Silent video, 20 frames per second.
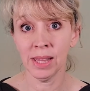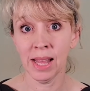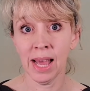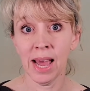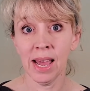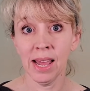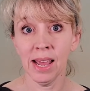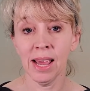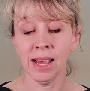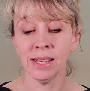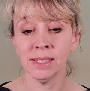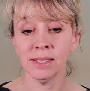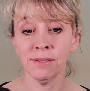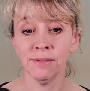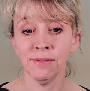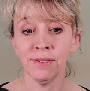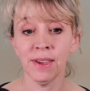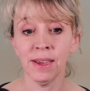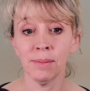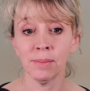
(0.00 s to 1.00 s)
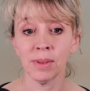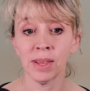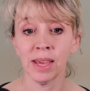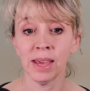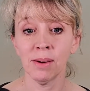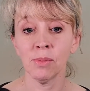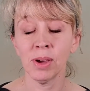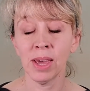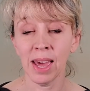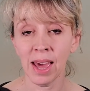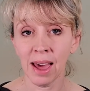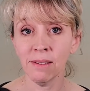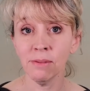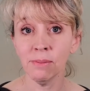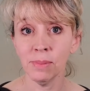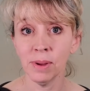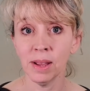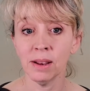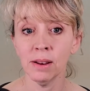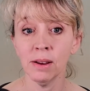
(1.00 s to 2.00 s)
that as a family, and we have
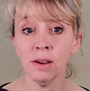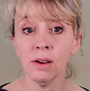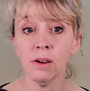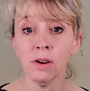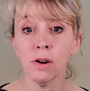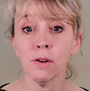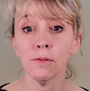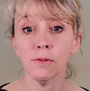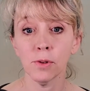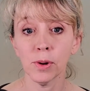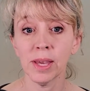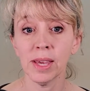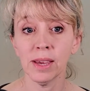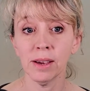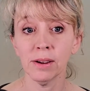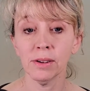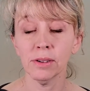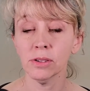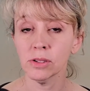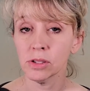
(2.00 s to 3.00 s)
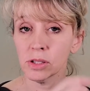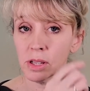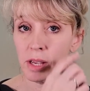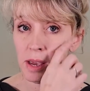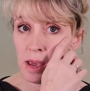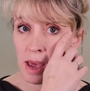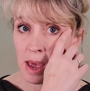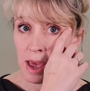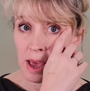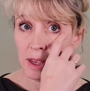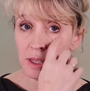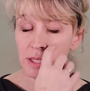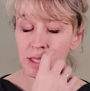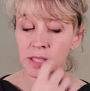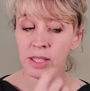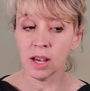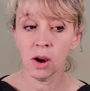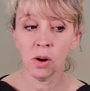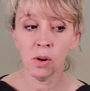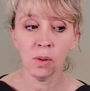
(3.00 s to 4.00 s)
been for years.
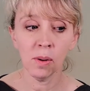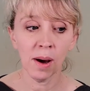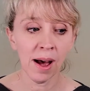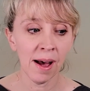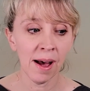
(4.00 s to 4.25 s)
So